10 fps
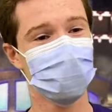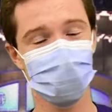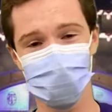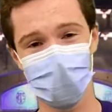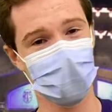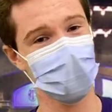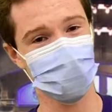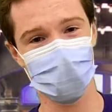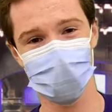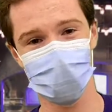the beginning of
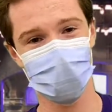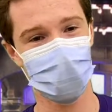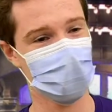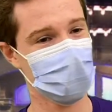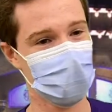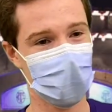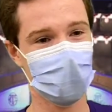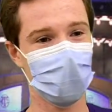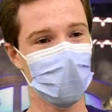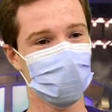my senior year to finally
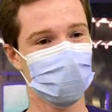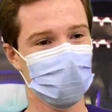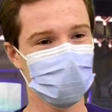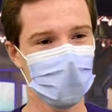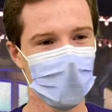host this,